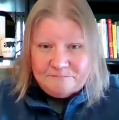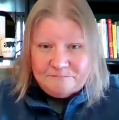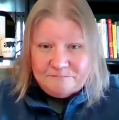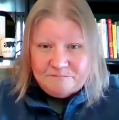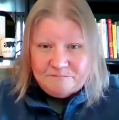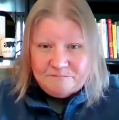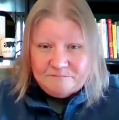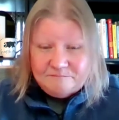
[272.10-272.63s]

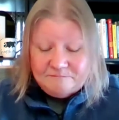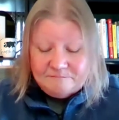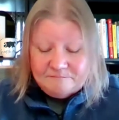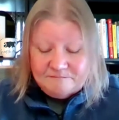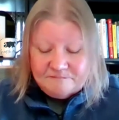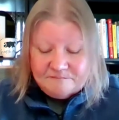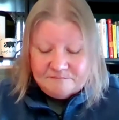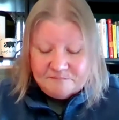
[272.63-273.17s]

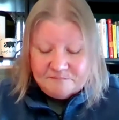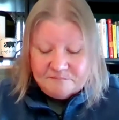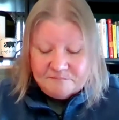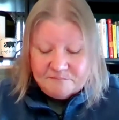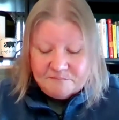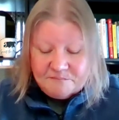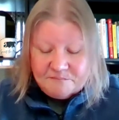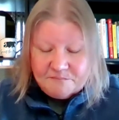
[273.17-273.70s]

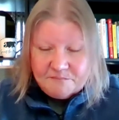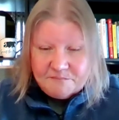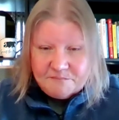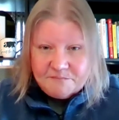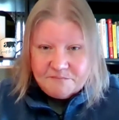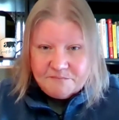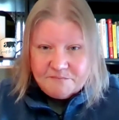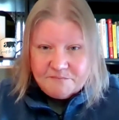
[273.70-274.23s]

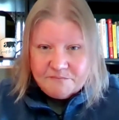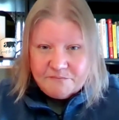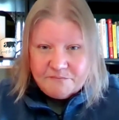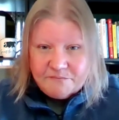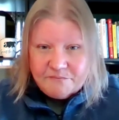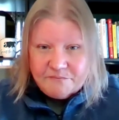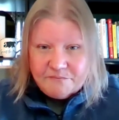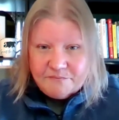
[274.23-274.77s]

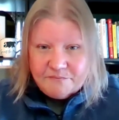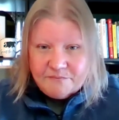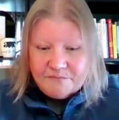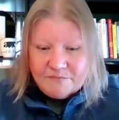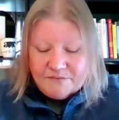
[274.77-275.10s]
Nothing is said.